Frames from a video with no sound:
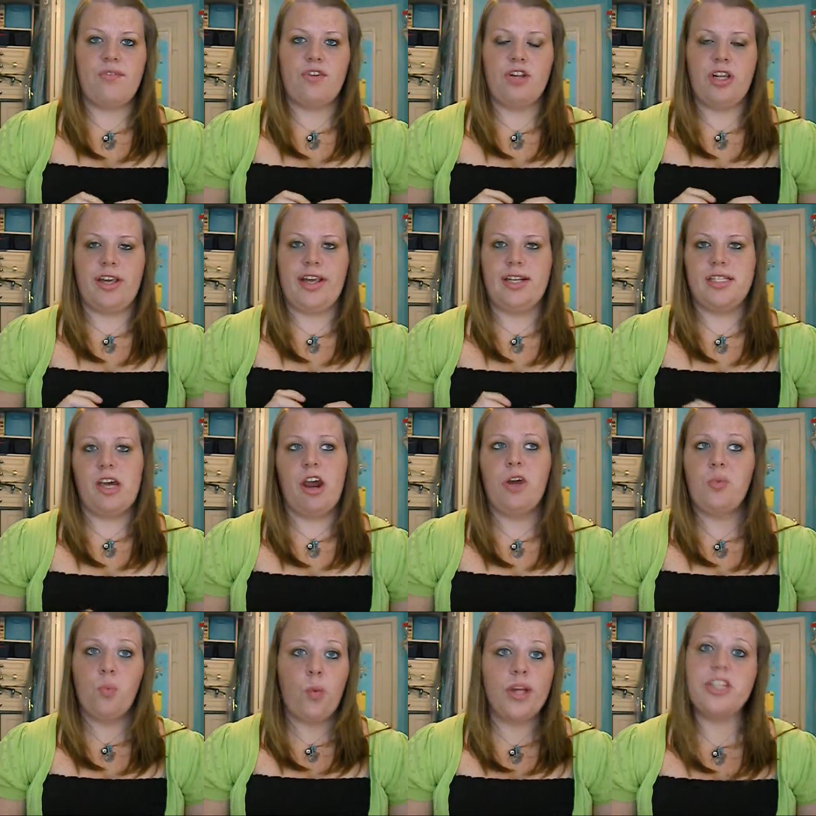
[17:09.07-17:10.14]
are ever looking
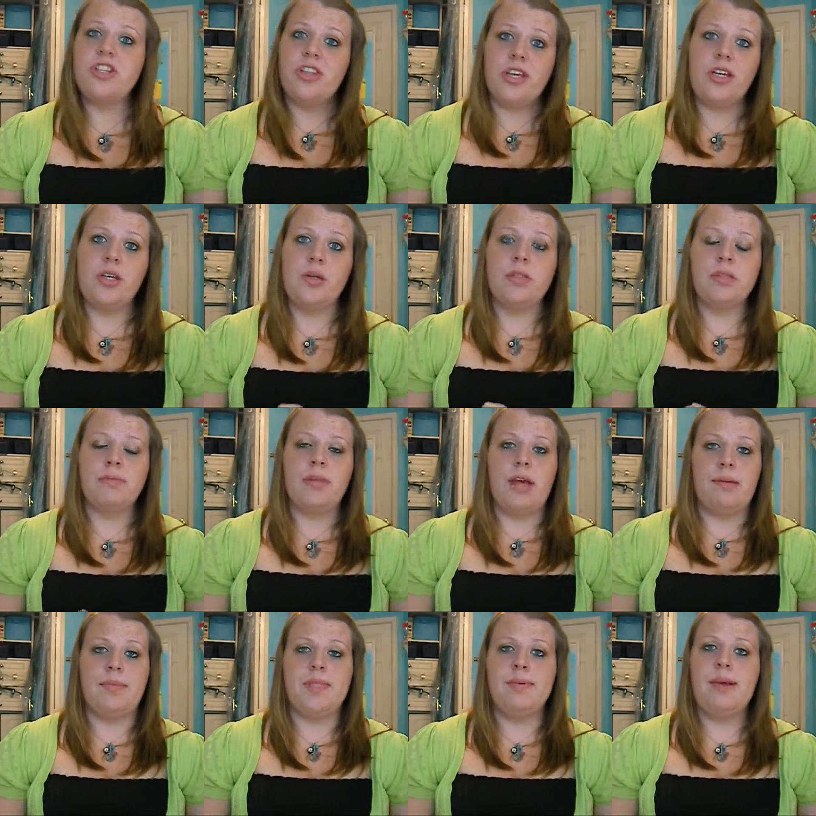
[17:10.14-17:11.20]
tired, which they do
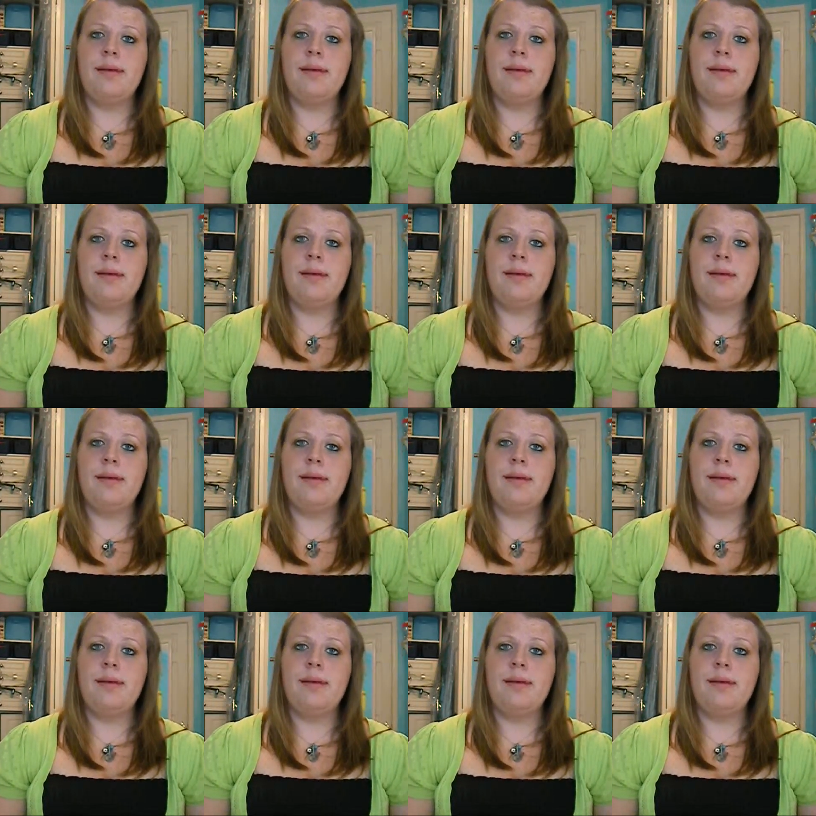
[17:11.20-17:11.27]
sometimes.